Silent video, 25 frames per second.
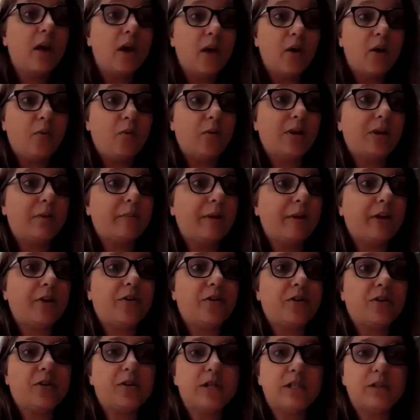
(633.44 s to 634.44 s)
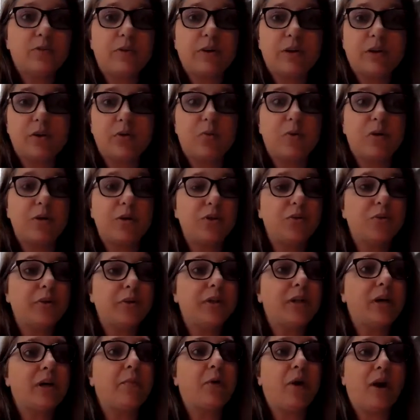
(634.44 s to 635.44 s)
one of my girls where we're
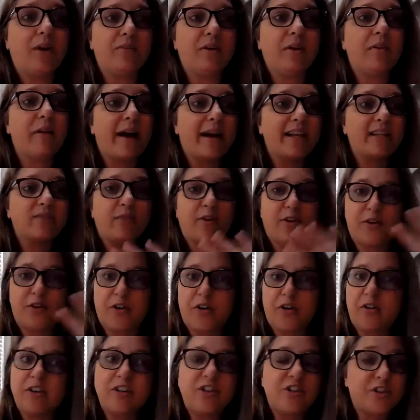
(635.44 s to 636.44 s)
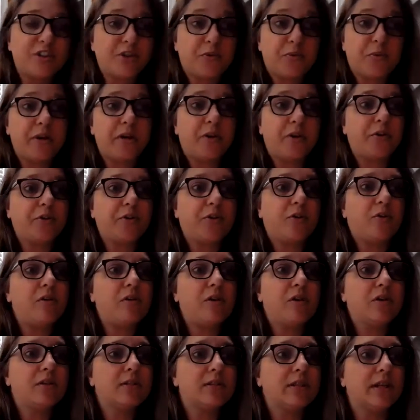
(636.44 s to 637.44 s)
doing a private class for her and just 3 other
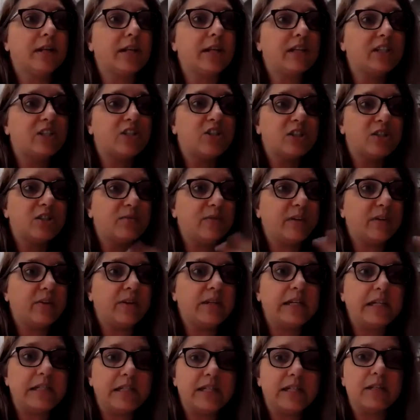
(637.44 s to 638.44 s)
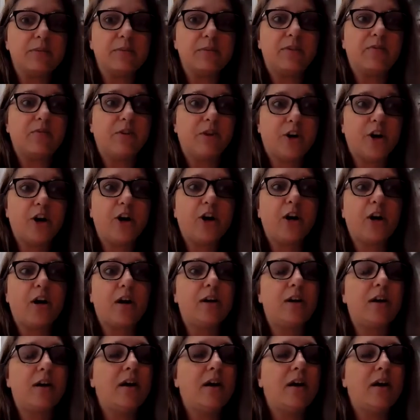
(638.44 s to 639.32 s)
girls. Like, it's just very intimate for her